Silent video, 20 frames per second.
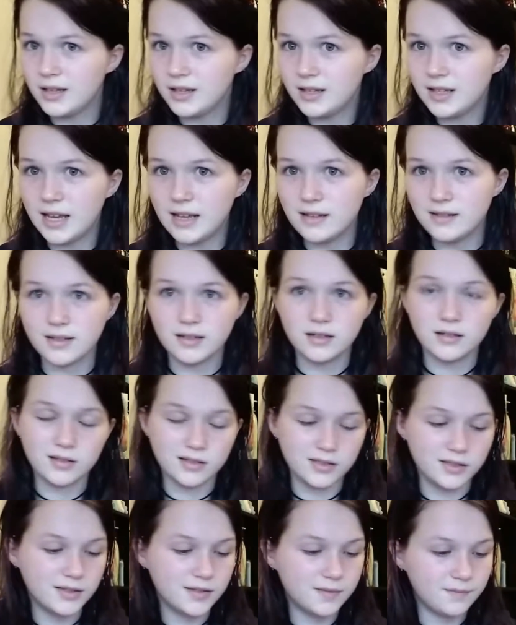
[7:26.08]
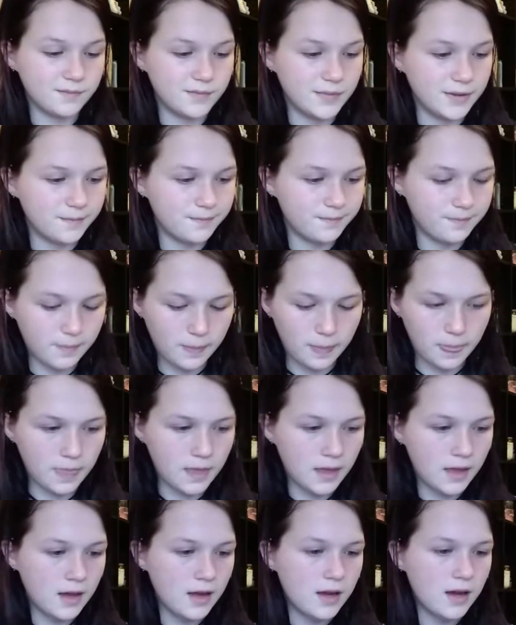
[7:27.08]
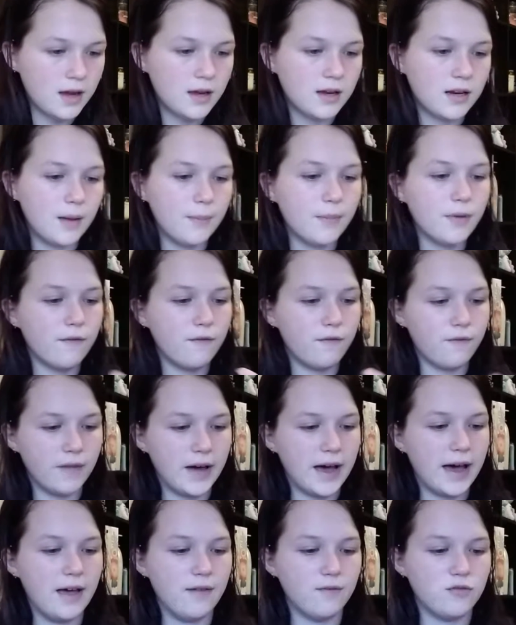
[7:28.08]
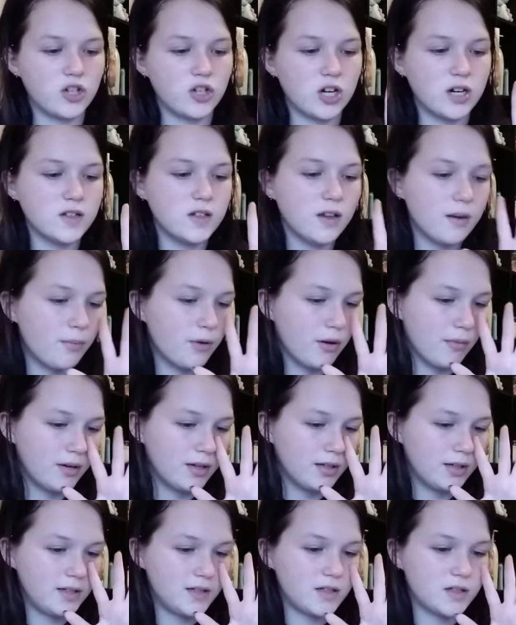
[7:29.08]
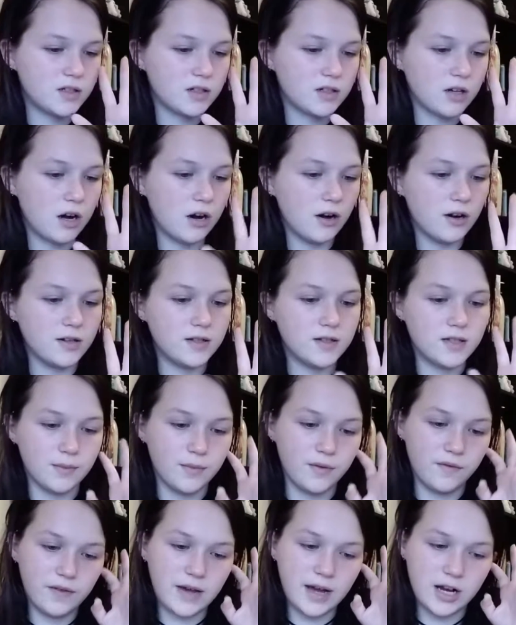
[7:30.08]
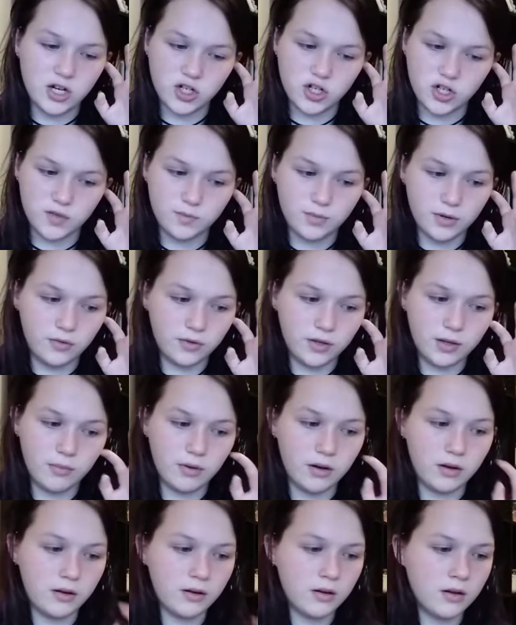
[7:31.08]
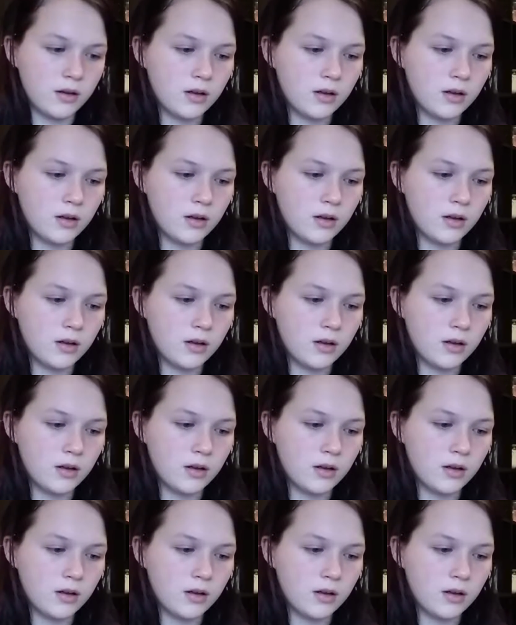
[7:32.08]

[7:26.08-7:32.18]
Can't tell because... Number 5. Charizard permanently scarred some of Ash's Pokemon.